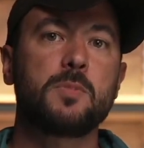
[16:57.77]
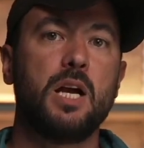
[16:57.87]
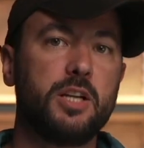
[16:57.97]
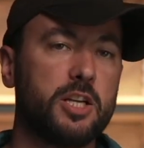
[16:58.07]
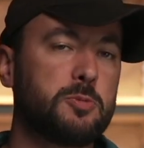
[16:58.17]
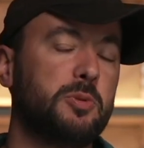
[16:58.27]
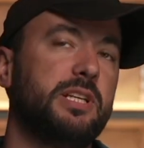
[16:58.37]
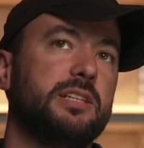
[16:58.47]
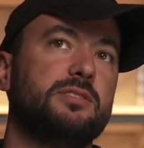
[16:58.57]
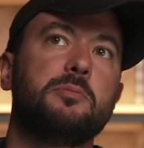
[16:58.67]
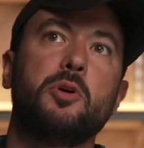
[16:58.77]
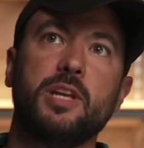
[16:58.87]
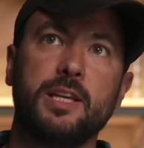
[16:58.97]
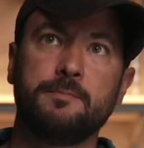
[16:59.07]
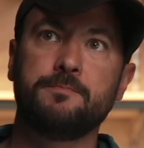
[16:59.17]
A gospel
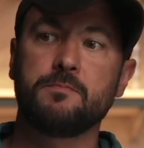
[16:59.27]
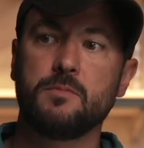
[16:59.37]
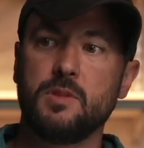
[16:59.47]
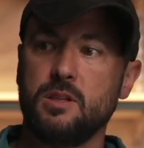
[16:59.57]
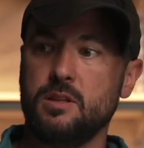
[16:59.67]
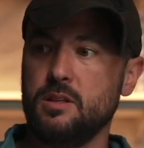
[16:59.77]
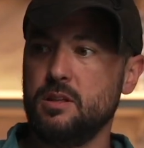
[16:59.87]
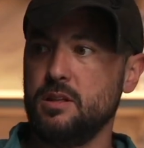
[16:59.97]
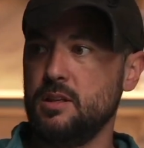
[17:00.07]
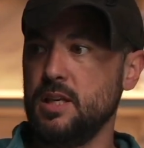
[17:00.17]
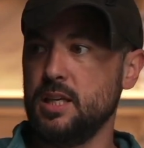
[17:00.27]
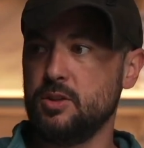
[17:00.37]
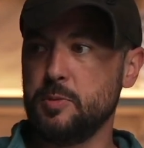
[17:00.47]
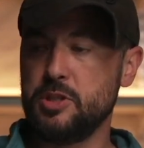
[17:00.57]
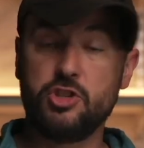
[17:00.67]
testimony
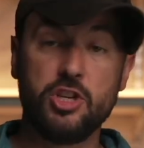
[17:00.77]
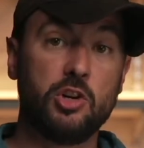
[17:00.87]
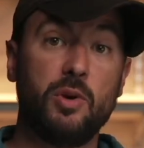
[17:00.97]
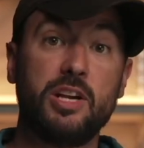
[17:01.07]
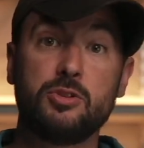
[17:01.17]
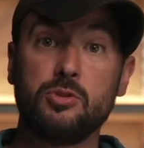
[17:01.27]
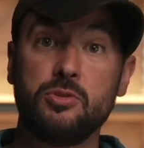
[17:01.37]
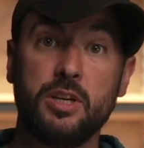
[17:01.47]
could be generational